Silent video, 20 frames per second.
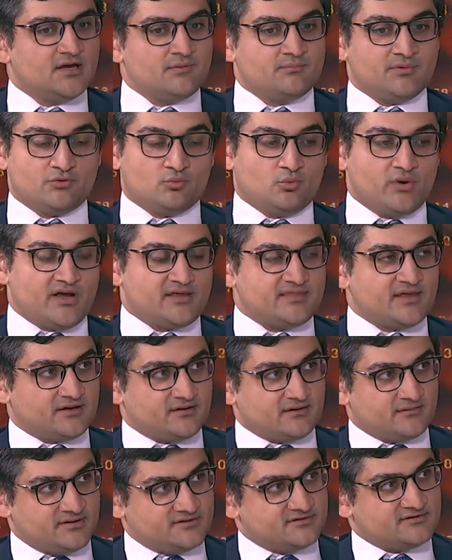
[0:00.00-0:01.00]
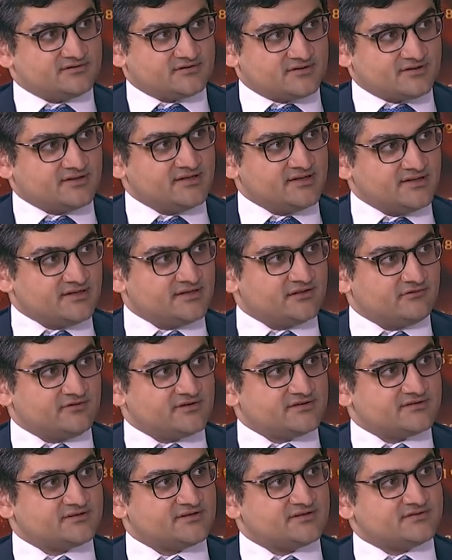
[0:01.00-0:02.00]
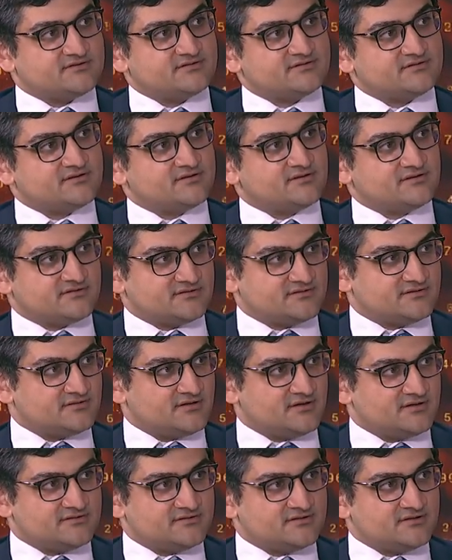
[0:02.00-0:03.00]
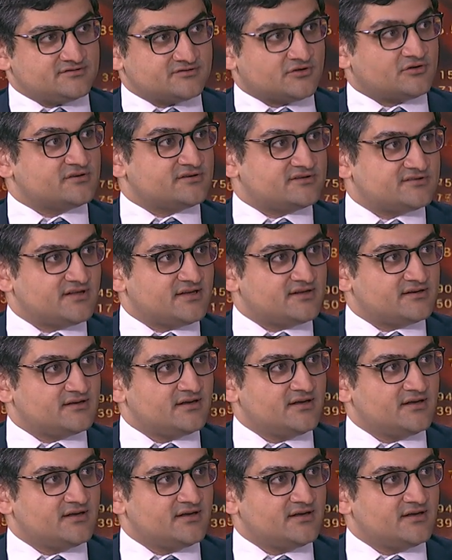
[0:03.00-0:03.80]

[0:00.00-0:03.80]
But where that is clearly the risk is the solid state.